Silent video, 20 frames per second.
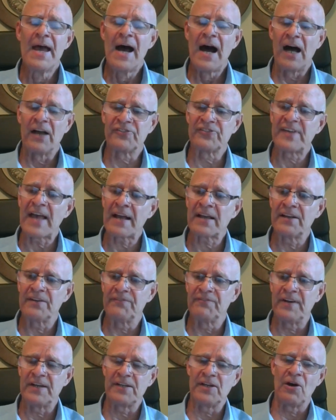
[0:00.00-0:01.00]
A
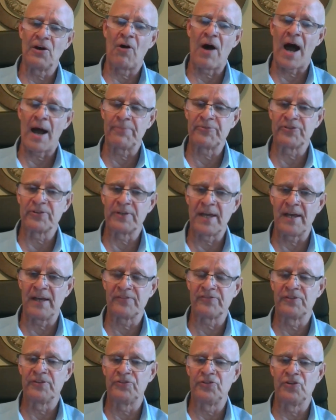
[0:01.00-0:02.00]
second video option
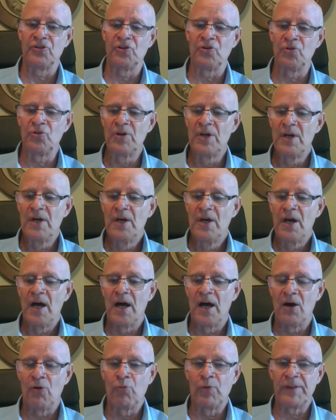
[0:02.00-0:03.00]
has to do
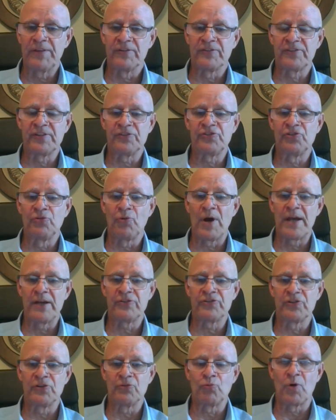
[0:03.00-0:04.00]
with a
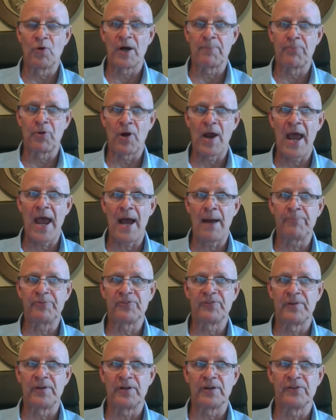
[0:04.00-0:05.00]
situation where
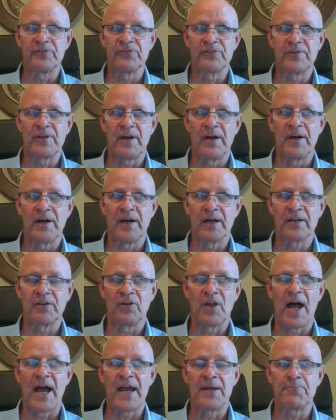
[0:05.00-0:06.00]
perhaps there's
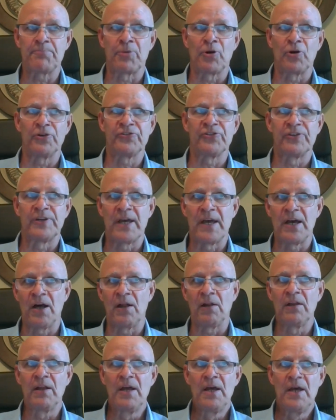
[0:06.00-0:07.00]
client
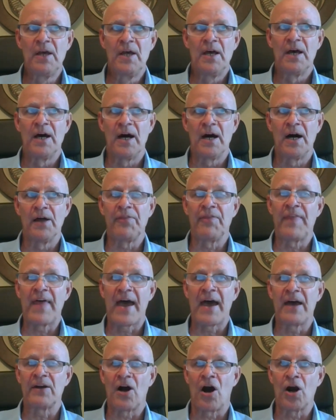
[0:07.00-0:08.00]
personnel
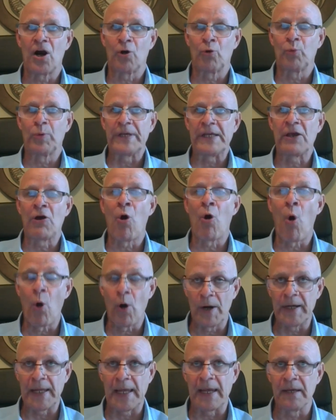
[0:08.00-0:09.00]
that are
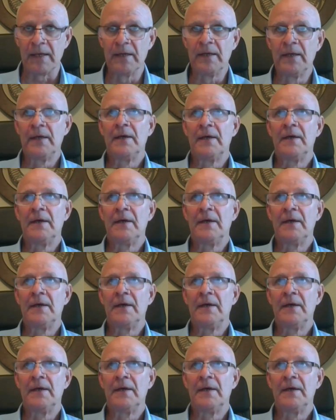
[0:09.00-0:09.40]
recording